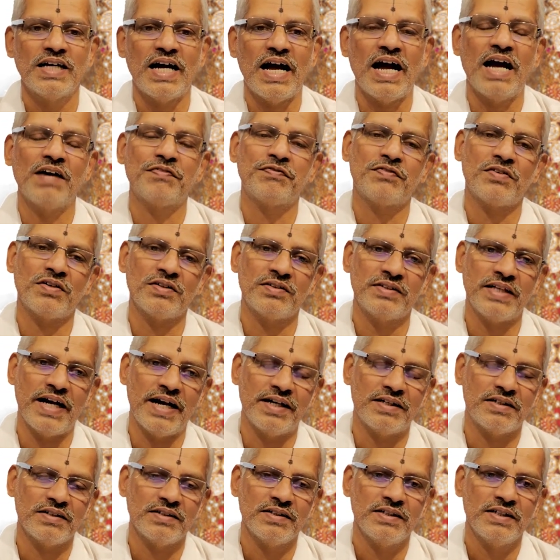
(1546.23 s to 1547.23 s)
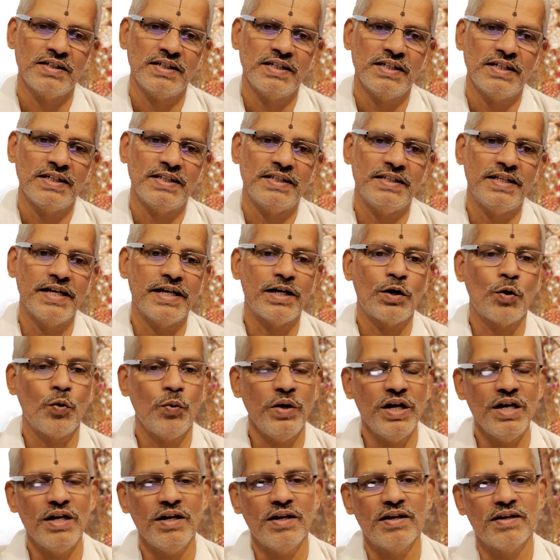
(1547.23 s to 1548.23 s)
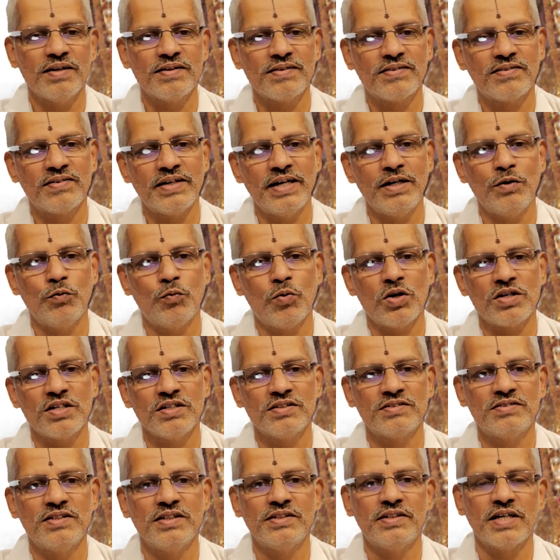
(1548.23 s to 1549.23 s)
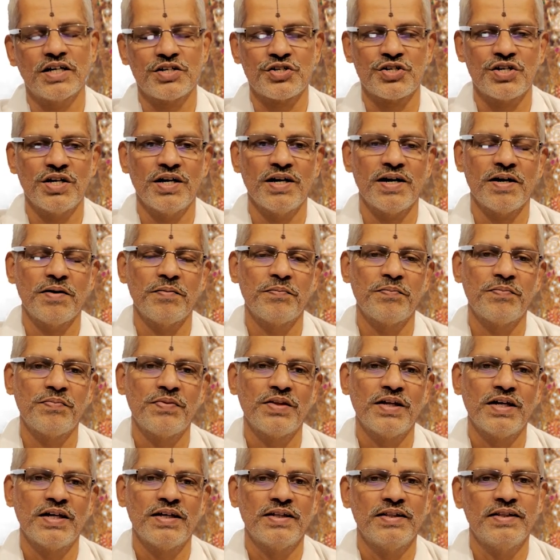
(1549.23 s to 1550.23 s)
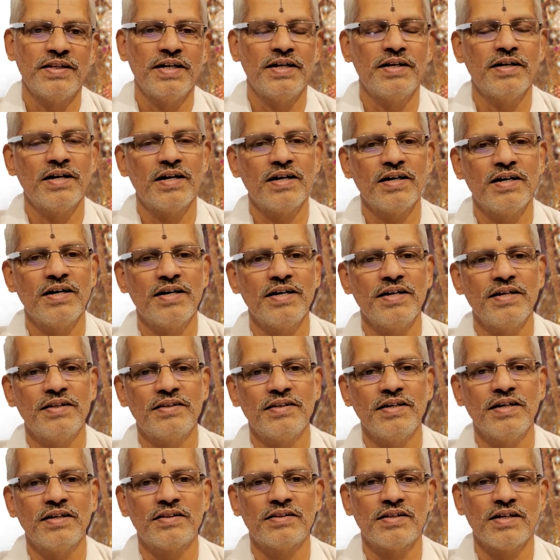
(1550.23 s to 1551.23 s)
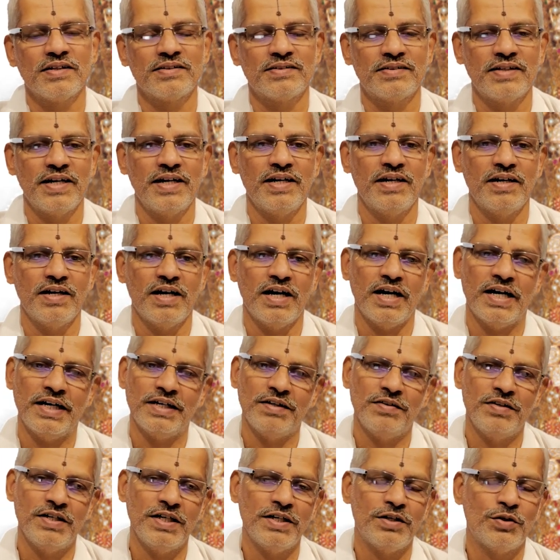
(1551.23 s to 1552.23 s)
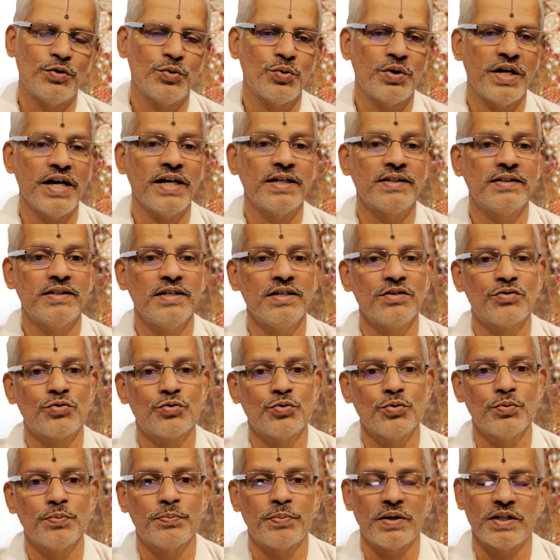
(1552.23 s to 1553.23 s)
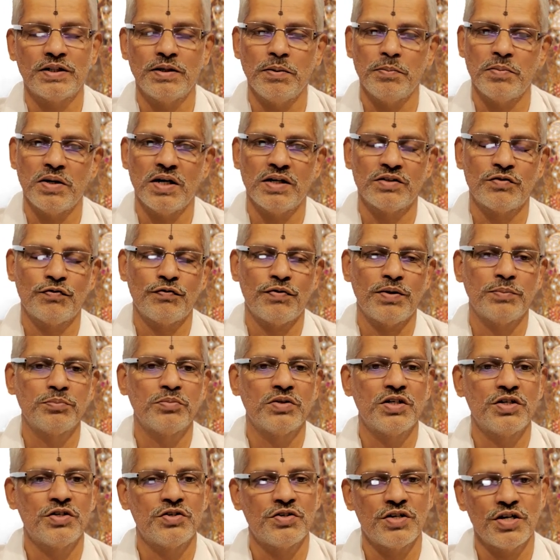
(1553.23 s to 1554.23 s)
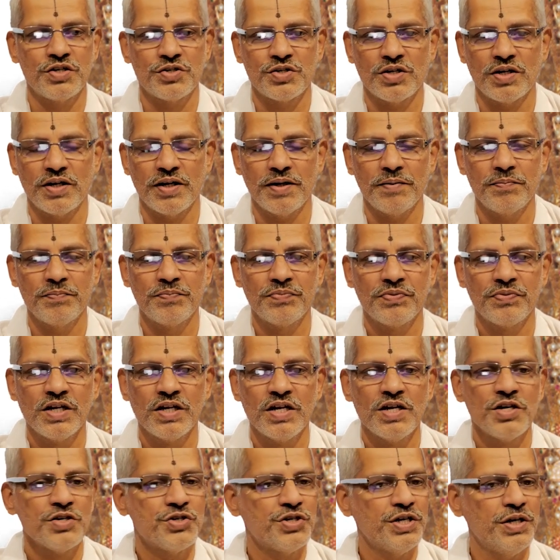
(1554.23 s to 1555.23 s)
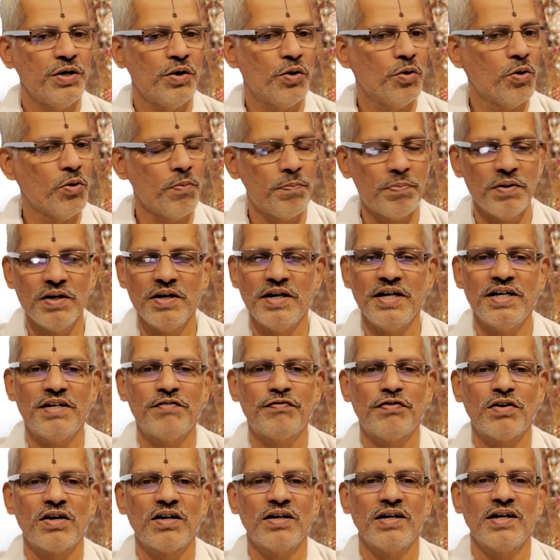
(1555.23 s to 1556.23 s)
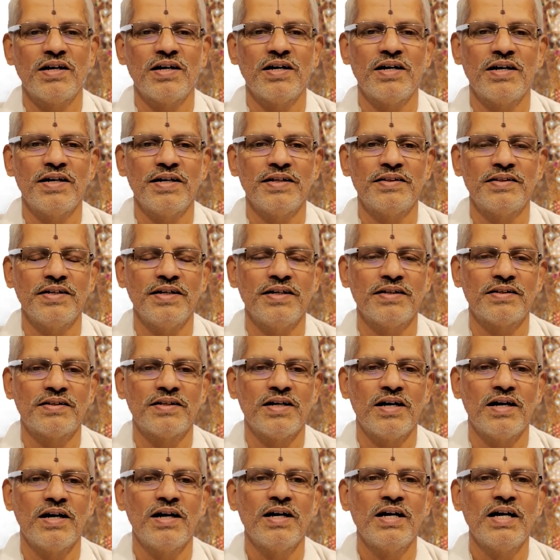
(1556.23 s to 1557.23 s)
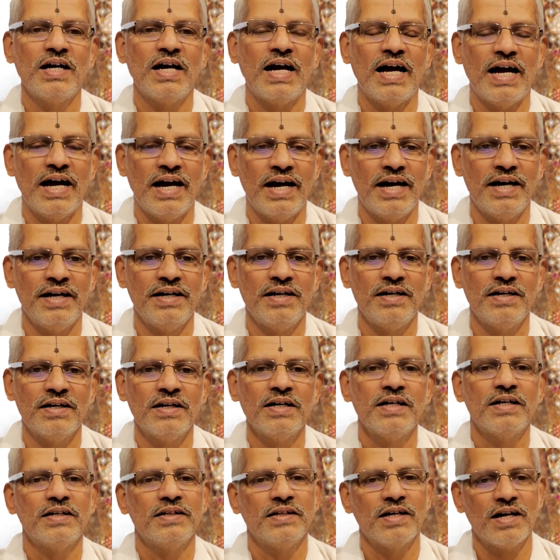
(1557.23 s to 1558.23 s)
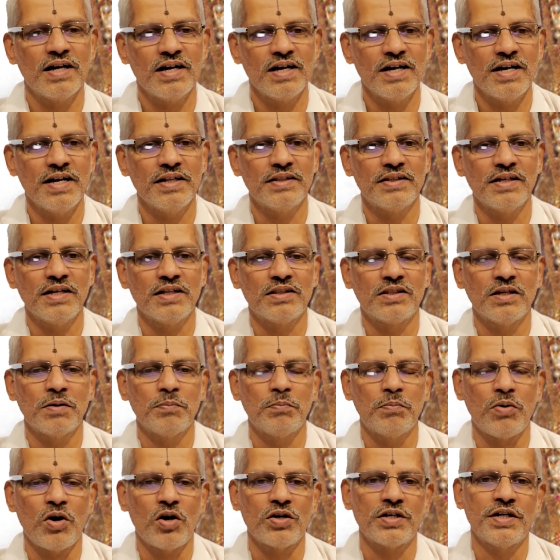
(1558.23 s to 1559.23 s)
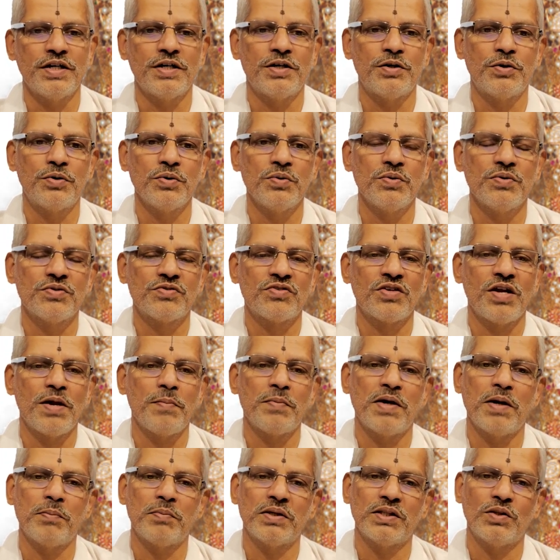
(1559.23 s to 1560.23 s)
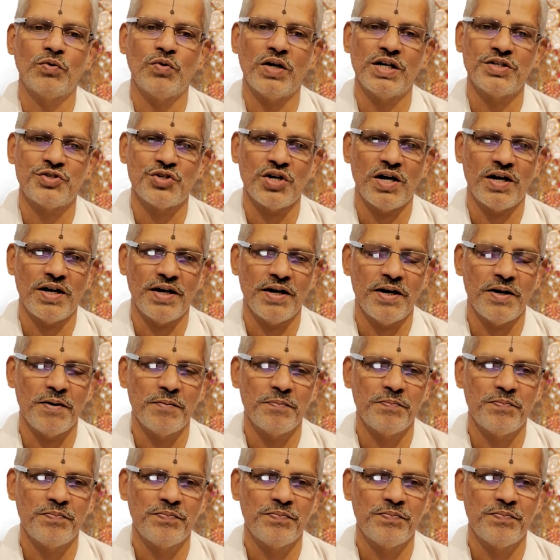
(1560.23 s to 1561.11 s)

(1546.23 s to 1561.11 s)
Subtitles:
After that, the queen said, what is the Dakshina? Then Narahari Tirtha said, I need to take these 2 pratimas from the treasury. She opened it for Narahari Tirtha and Narahari Tirtha brought it to Sriman Madhvacharya.